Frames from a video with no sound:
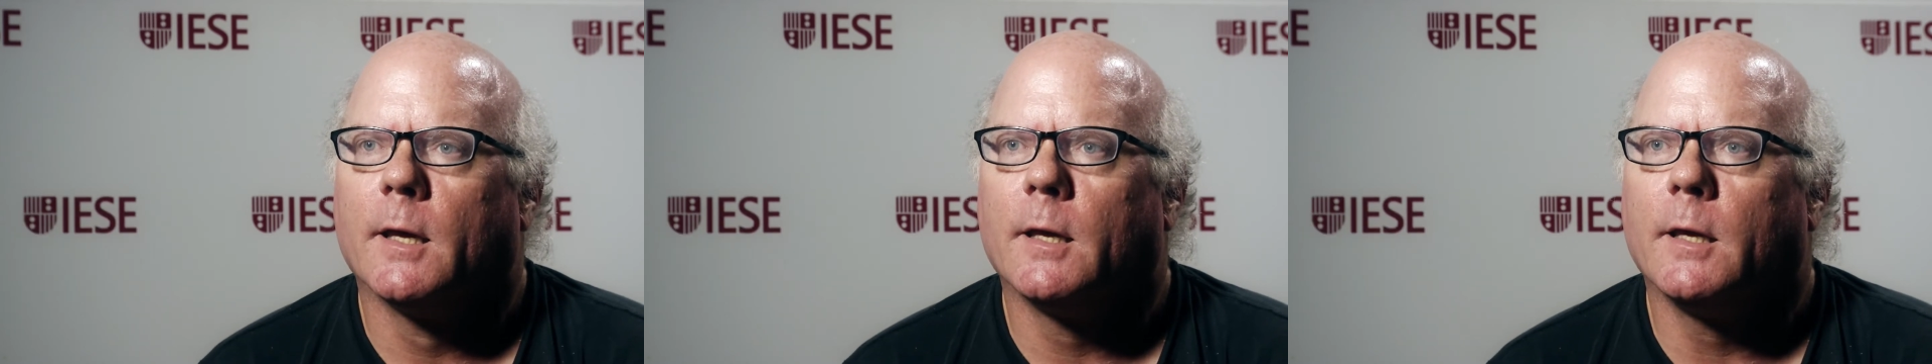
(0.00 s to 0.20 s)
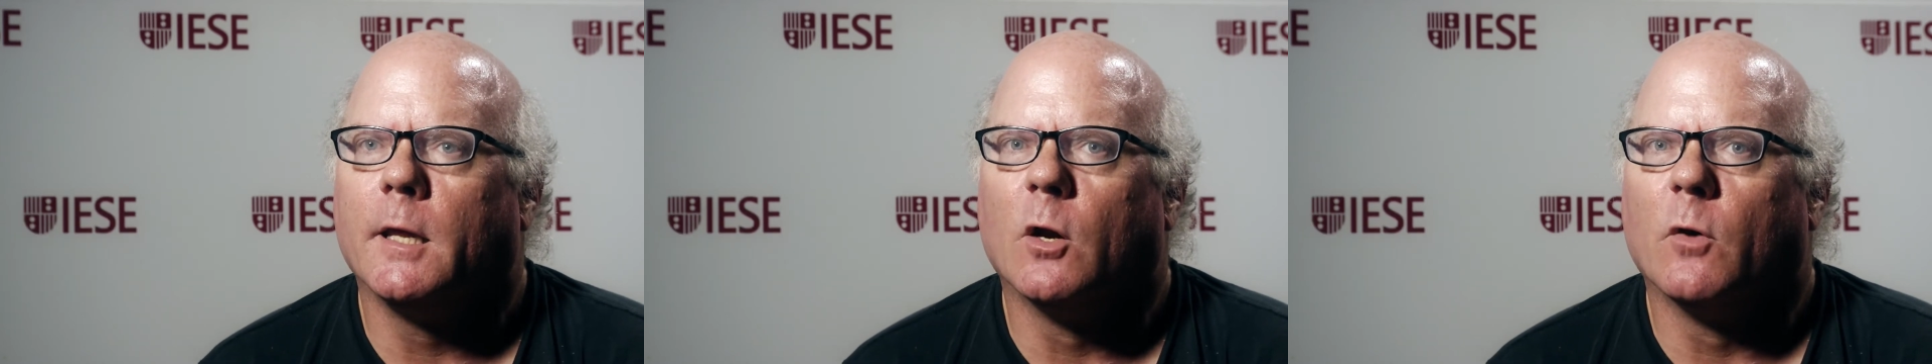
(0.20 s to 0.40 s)

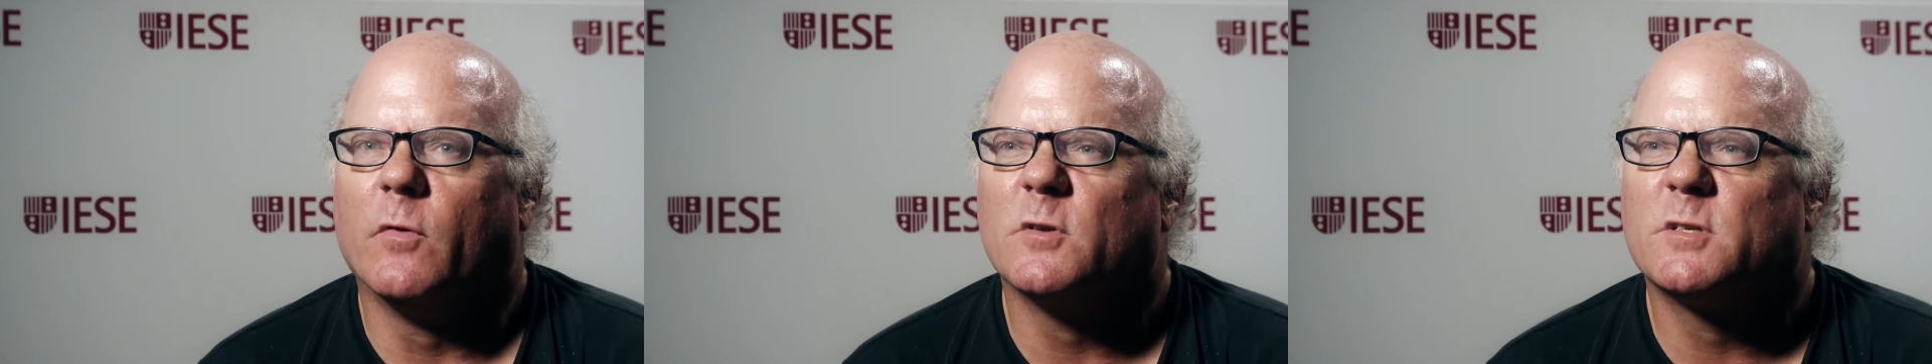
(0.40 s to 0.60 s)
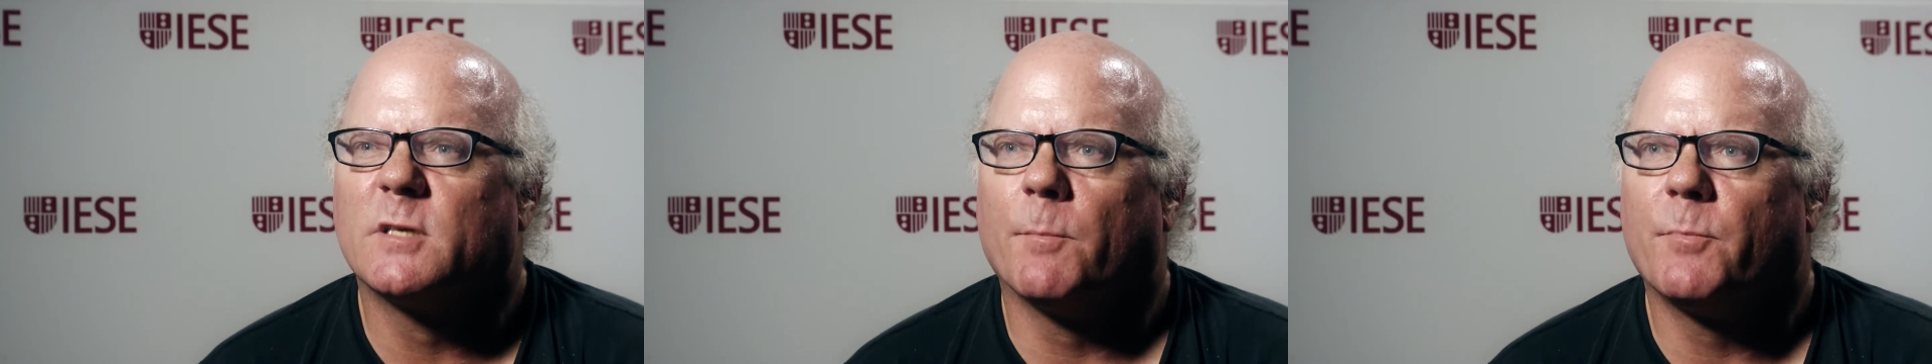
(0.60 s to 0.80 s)

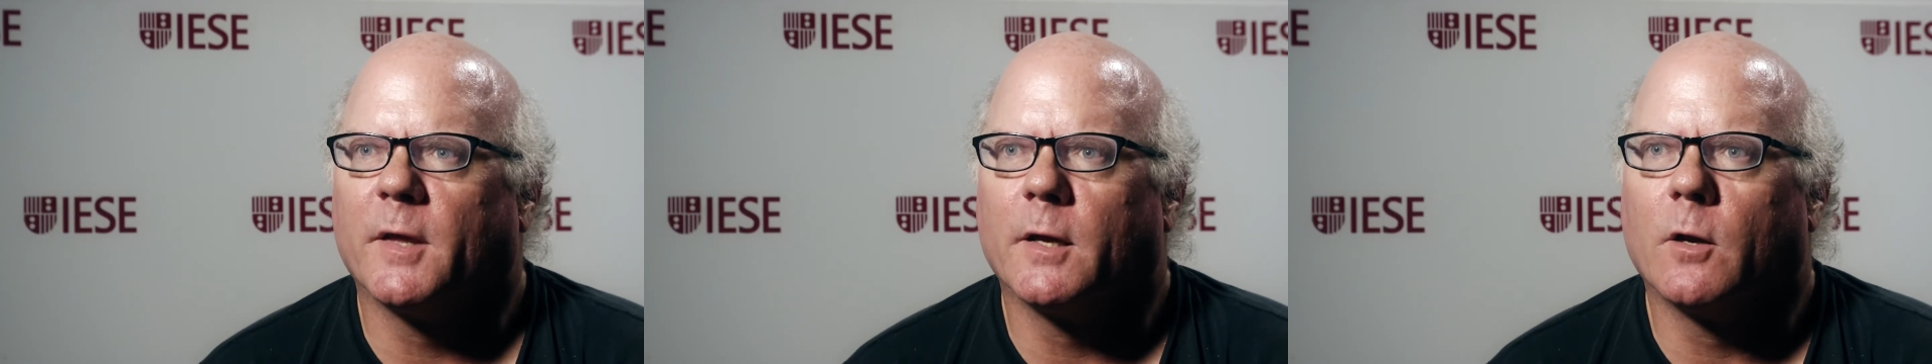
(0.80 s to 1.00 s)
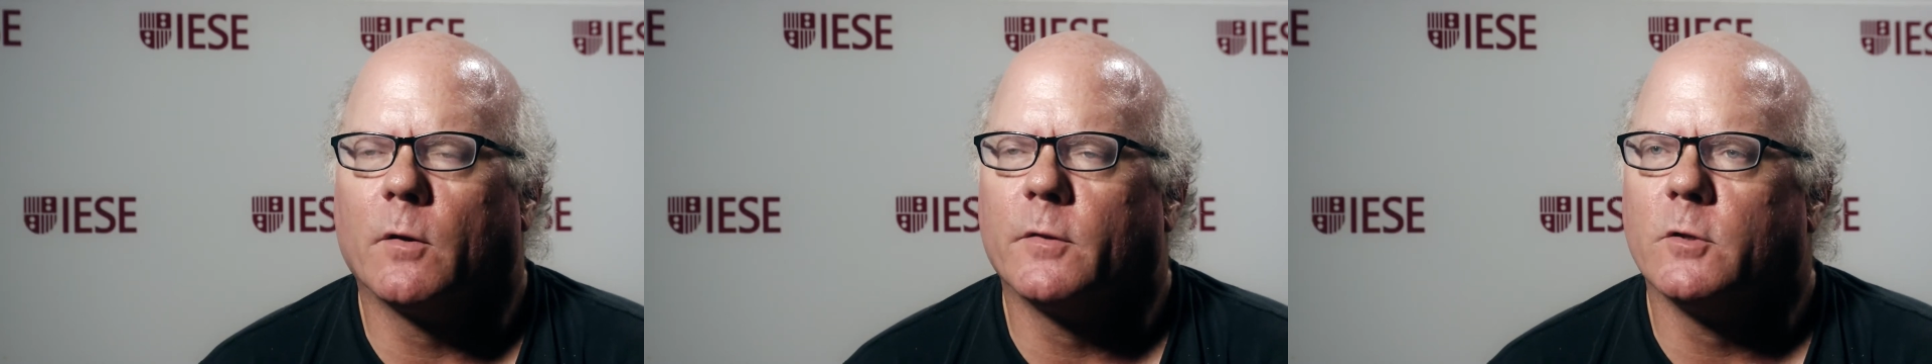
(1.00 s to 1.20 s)

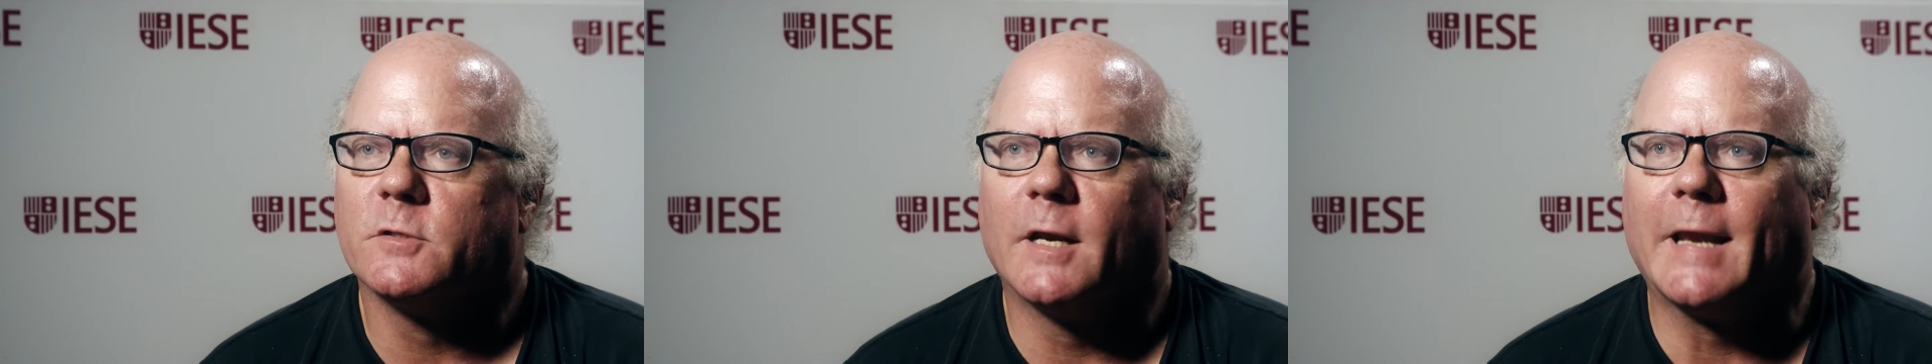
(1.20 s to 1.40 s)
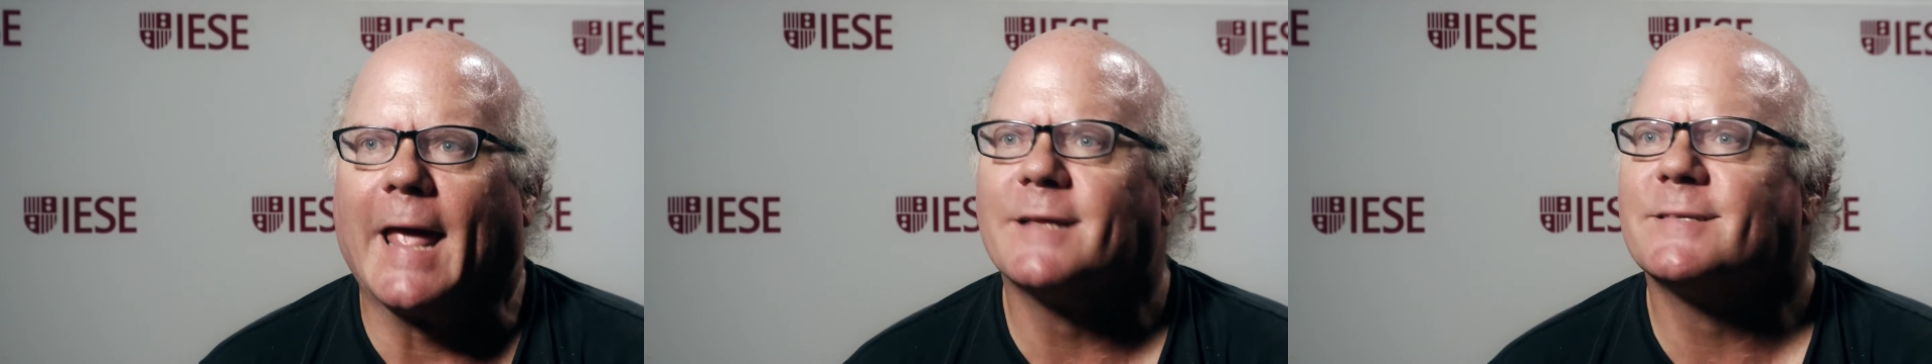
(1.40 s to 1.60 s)
there's
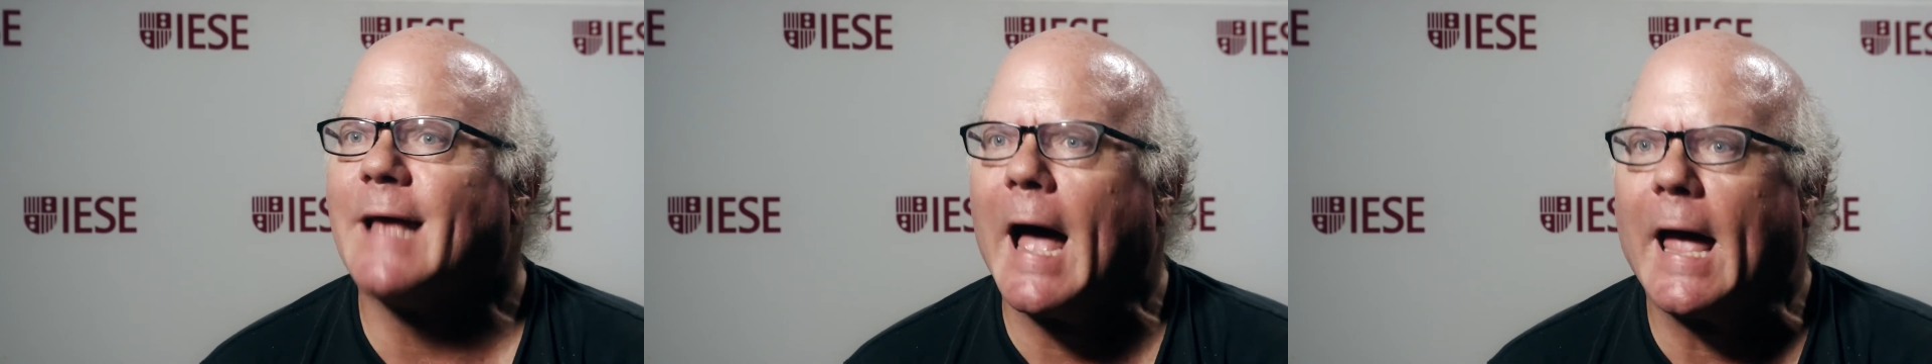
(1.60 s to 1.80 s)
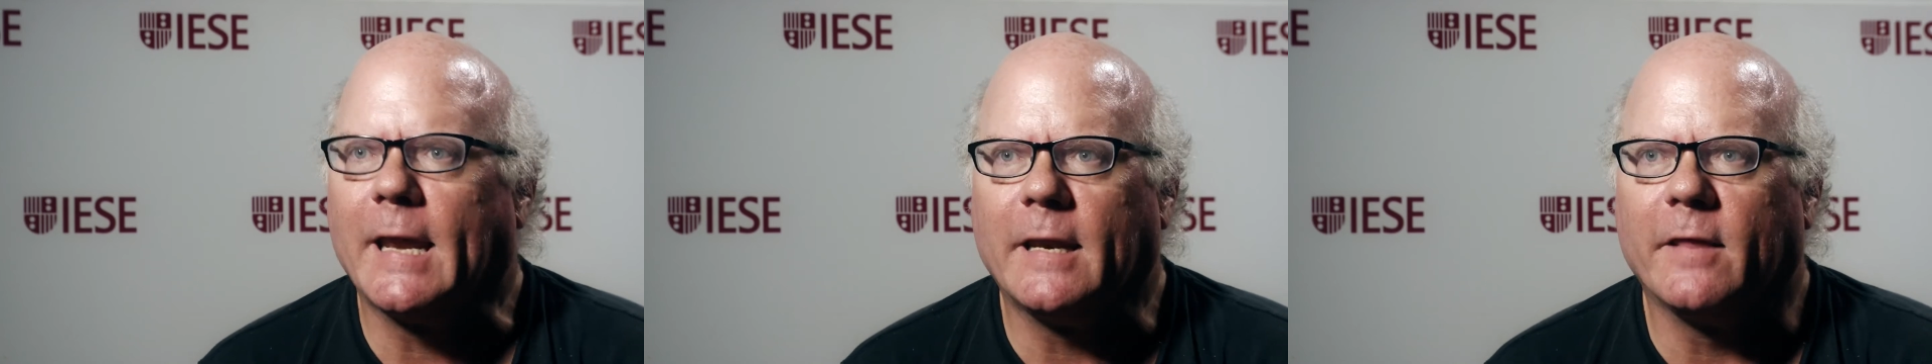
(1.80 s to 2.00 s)
an
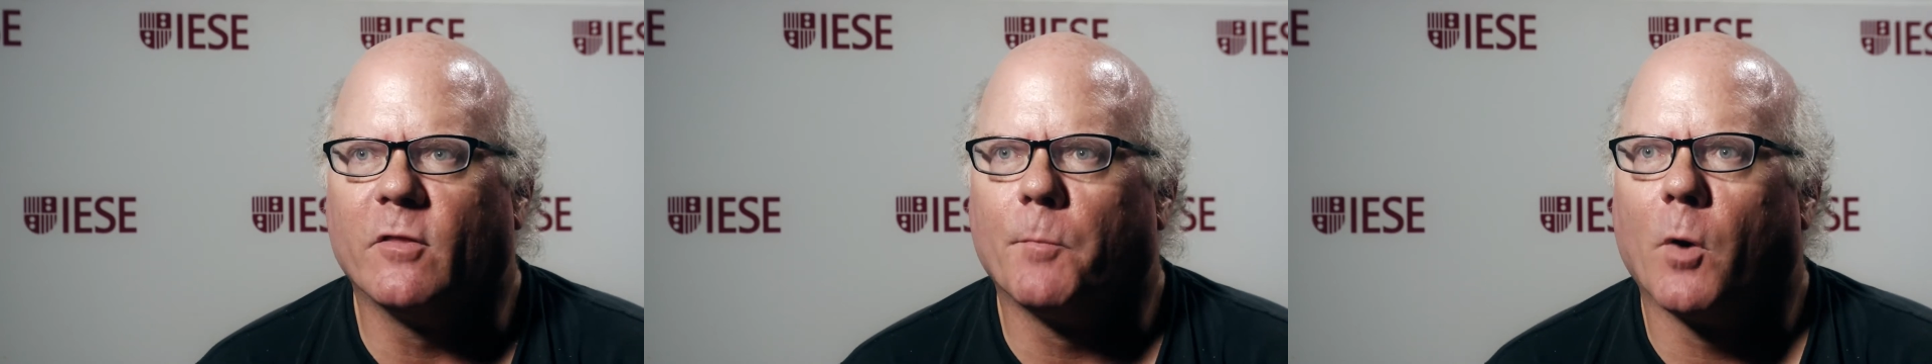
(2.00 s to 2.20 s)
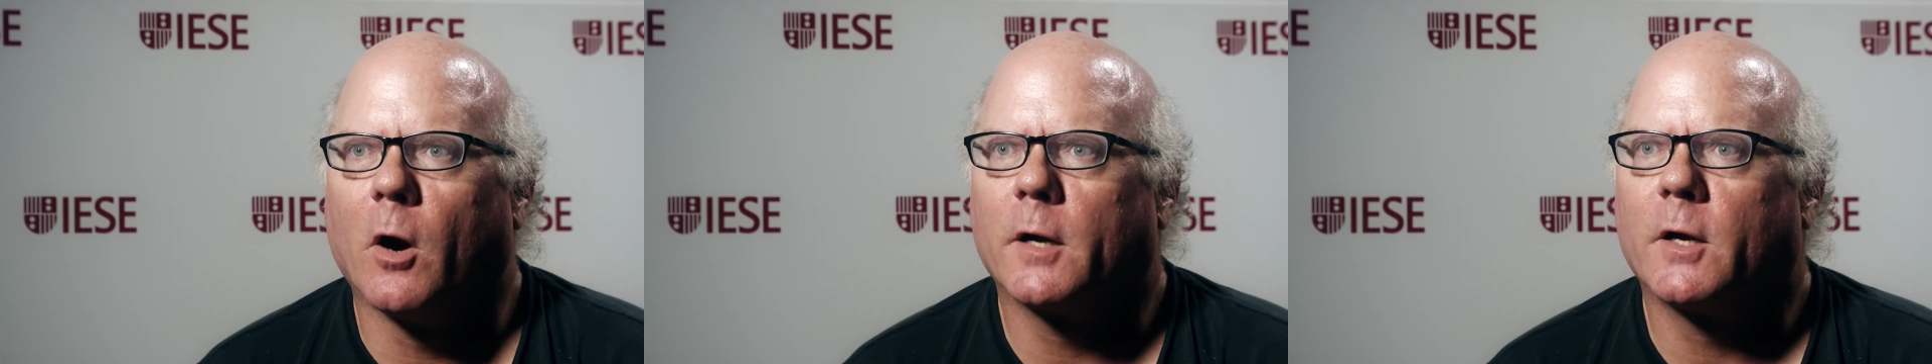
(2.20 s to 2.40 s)
anxiety in the
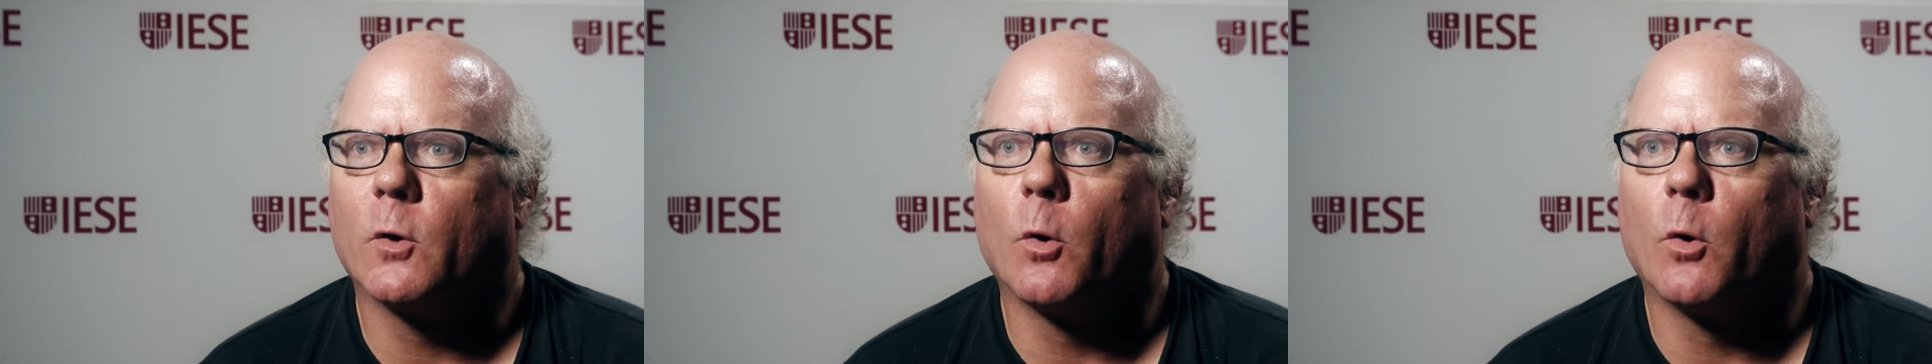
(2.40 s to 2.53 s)
market